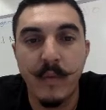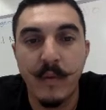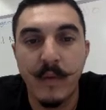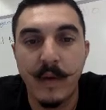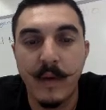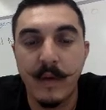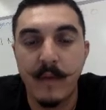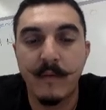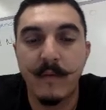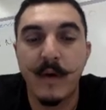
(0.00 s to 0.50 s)

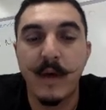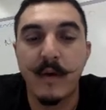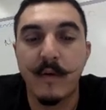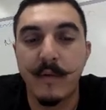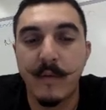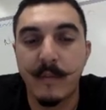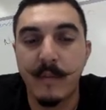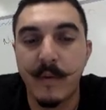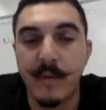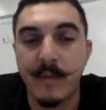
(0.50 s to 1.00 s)
kind of
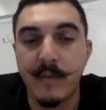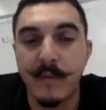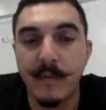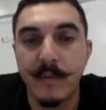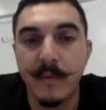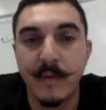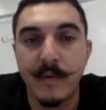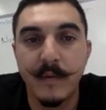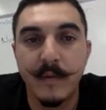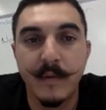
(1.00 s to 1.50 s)
color it blue.
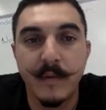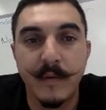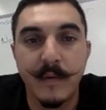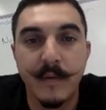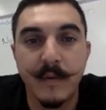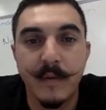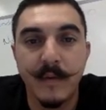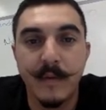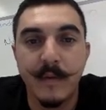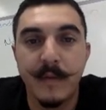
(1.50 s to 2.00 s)

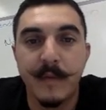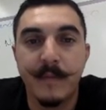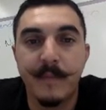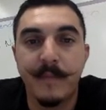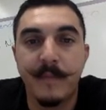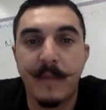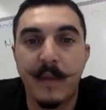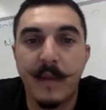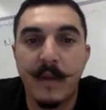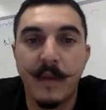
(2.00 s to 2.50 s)

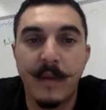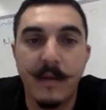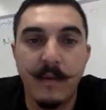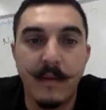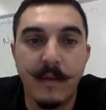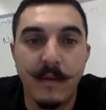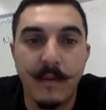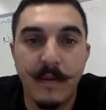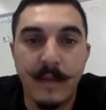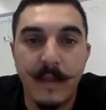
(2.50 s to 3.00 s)
Okay.
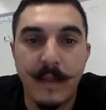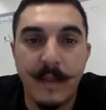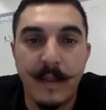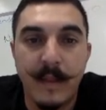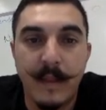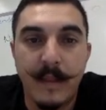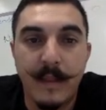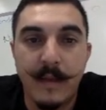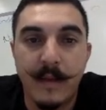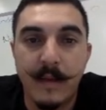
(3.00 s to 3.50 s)

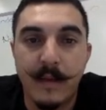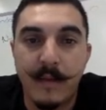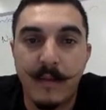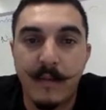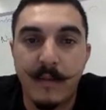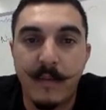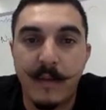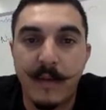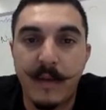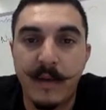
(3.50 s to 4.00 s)
So
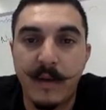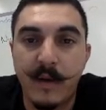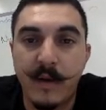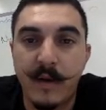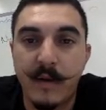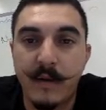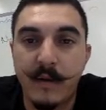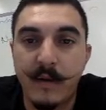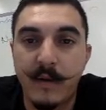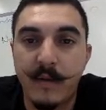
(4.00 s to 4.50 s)
splenic
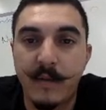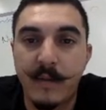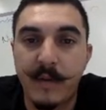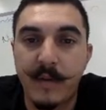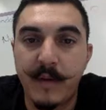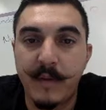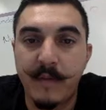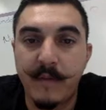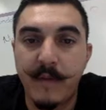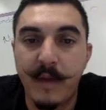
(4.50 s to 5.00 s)
artery,
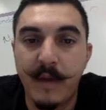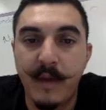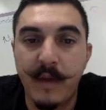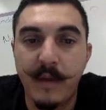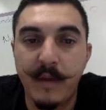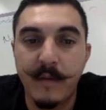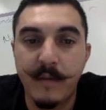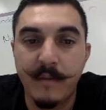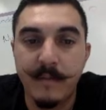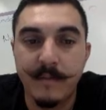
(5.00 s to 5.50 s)
splenic
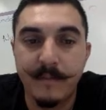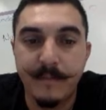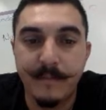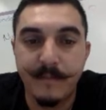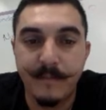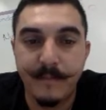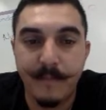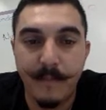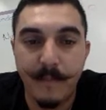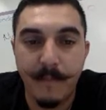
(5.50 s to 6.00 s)
vein.
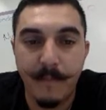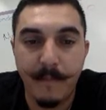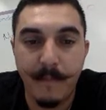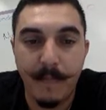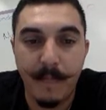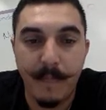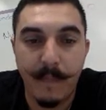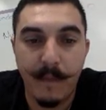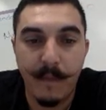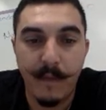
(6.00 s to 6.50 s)

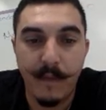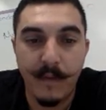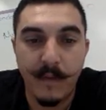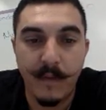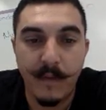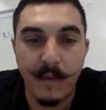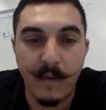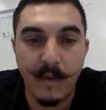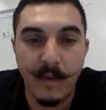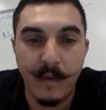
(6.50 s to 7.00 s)
You can
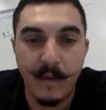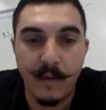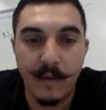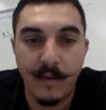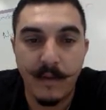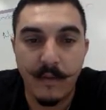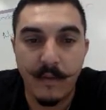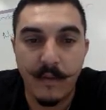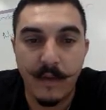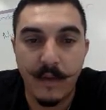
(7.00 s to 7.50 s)
see that
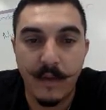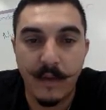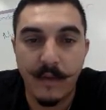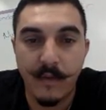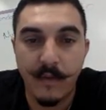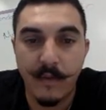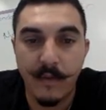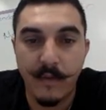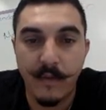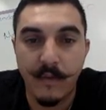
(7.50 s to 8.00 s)
through the
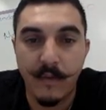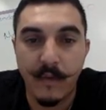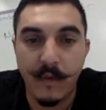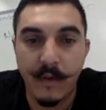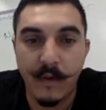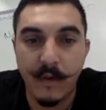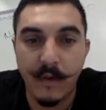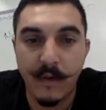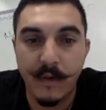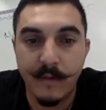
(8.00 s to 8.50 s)
internal
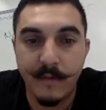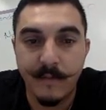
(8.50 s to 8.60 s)
structure,